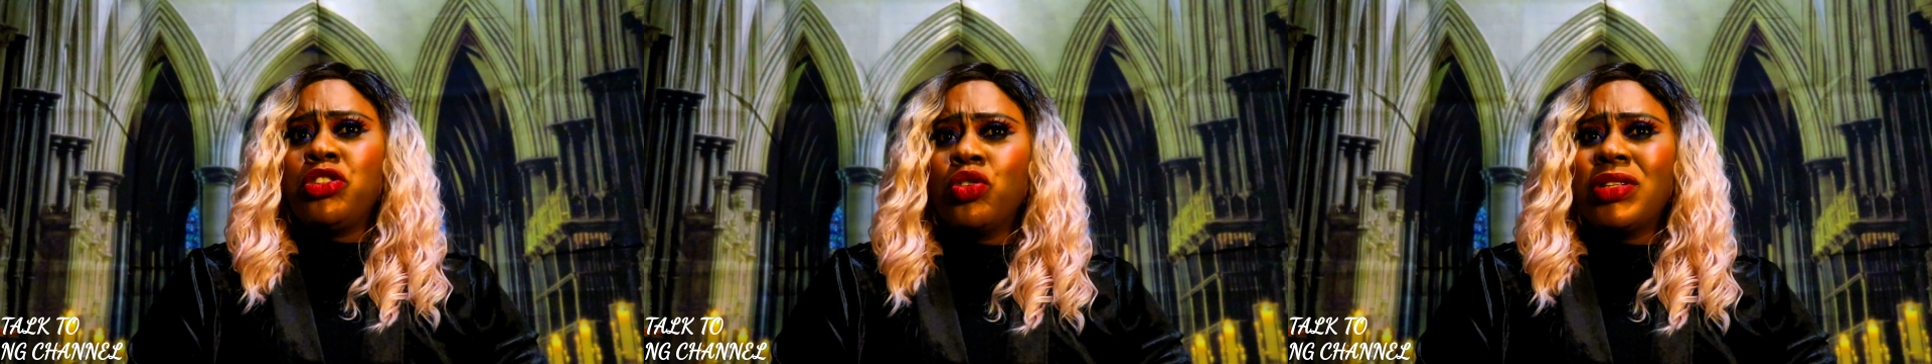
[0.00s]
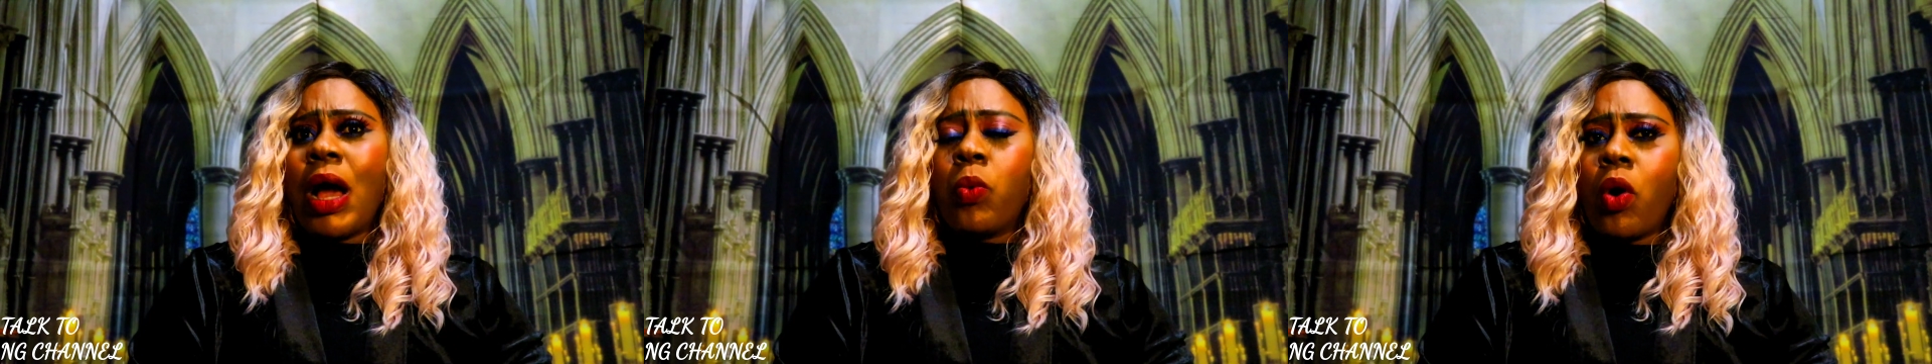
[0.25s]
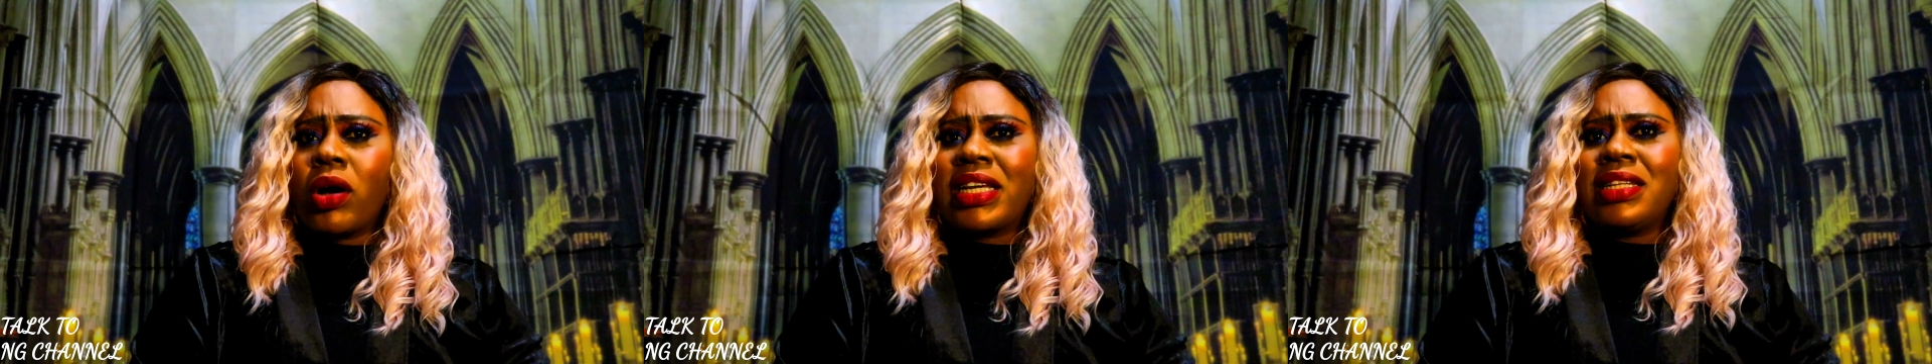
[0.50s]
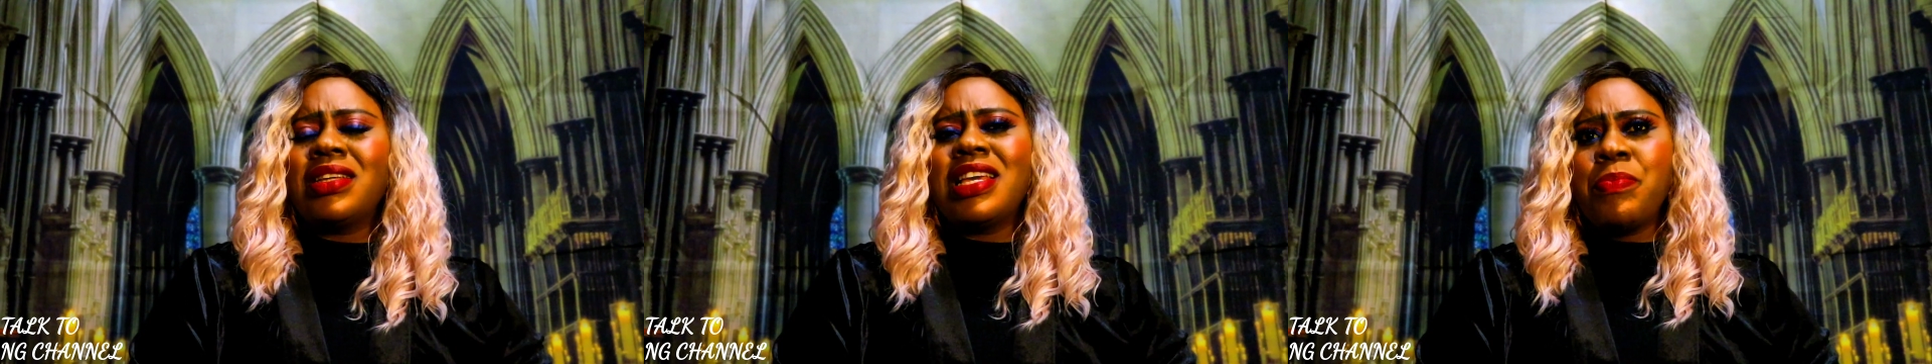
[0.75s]
in uni and
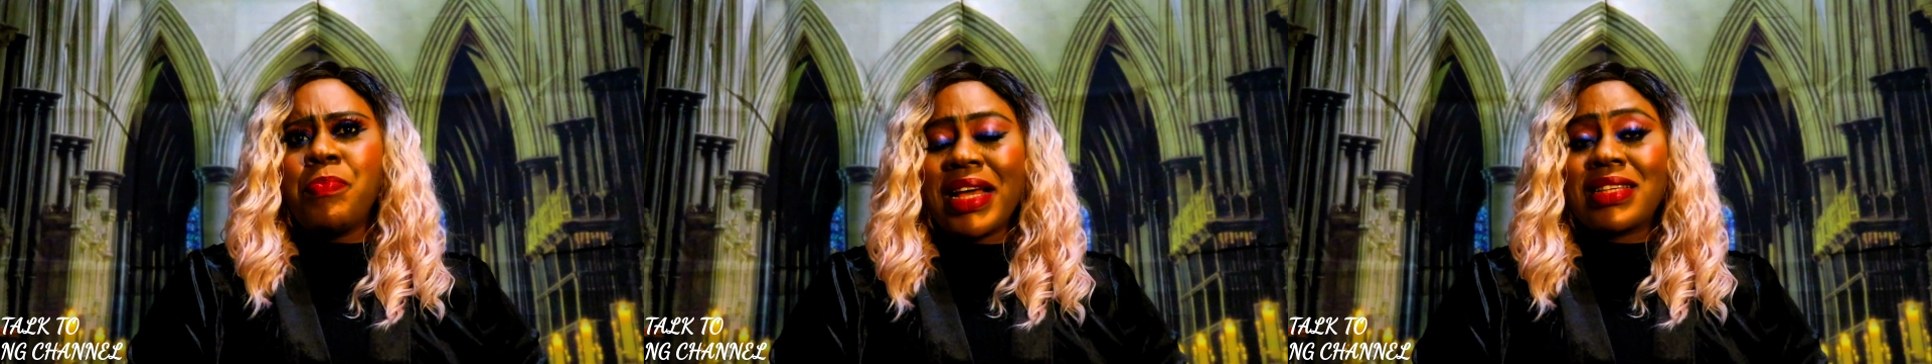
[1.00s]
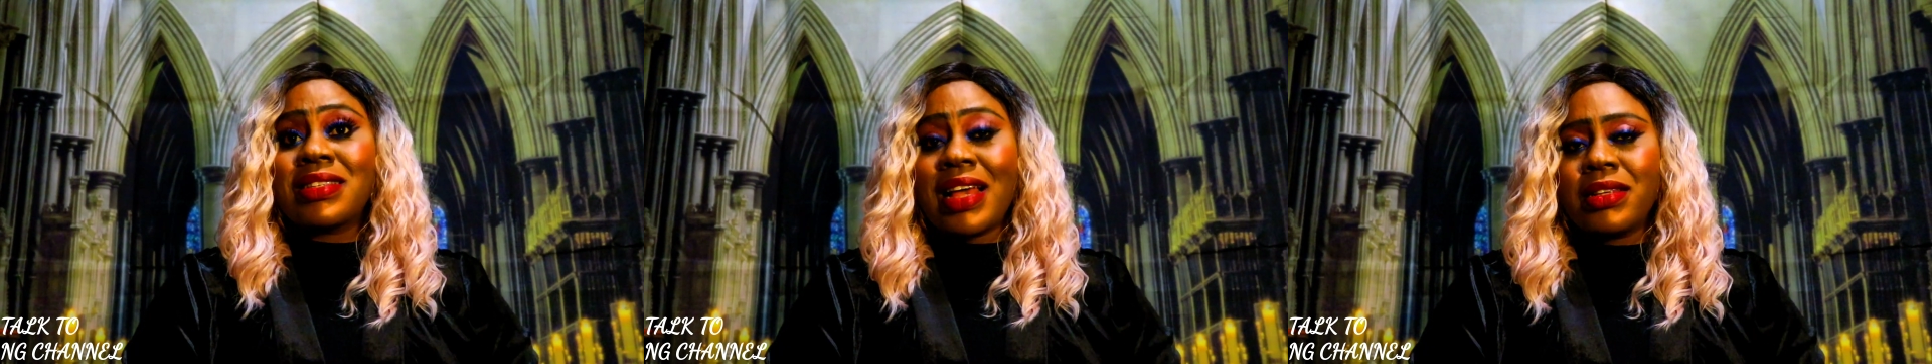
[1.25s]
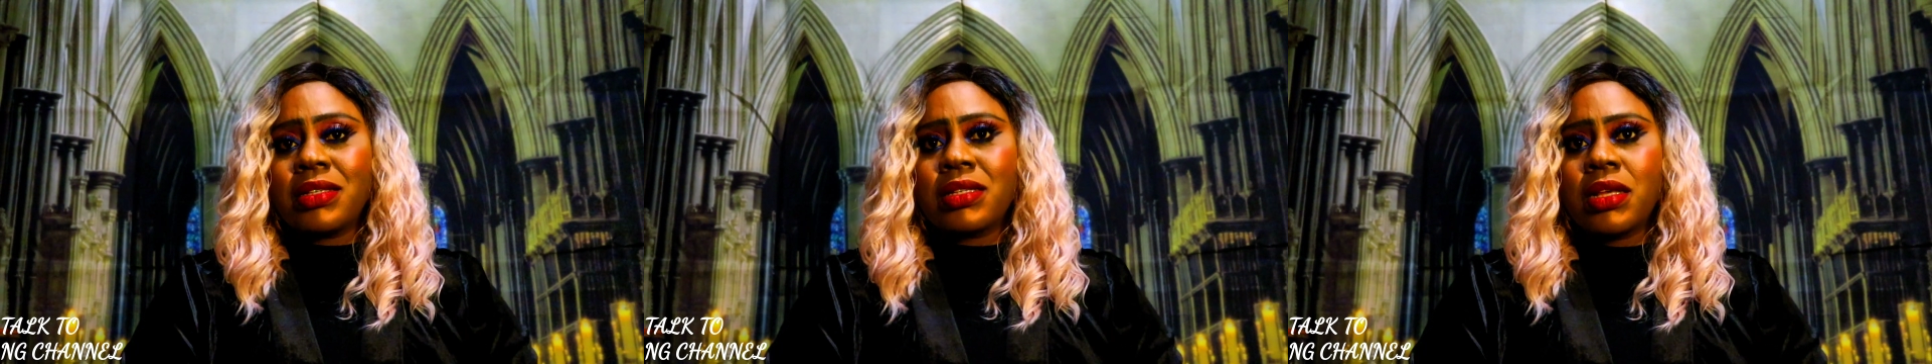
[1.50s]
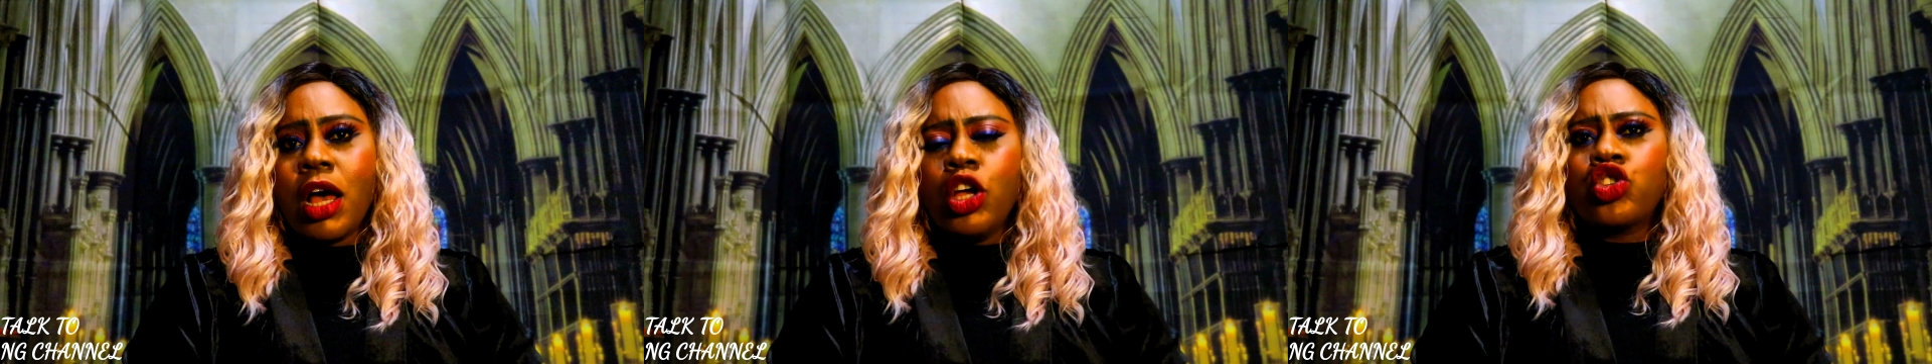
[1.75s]
working, it makes
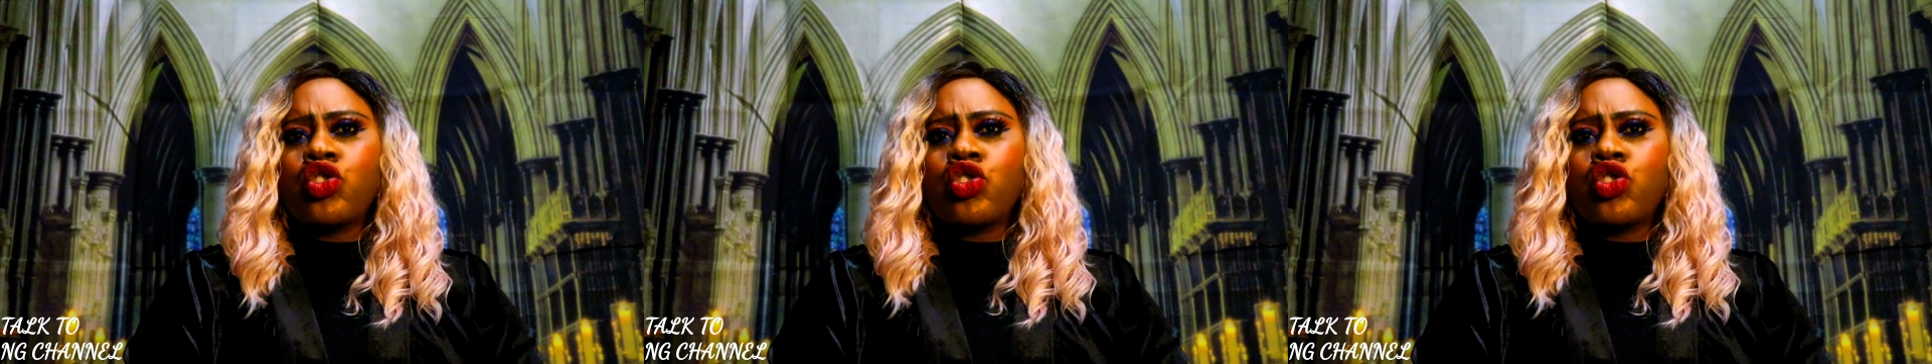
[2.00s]
sense.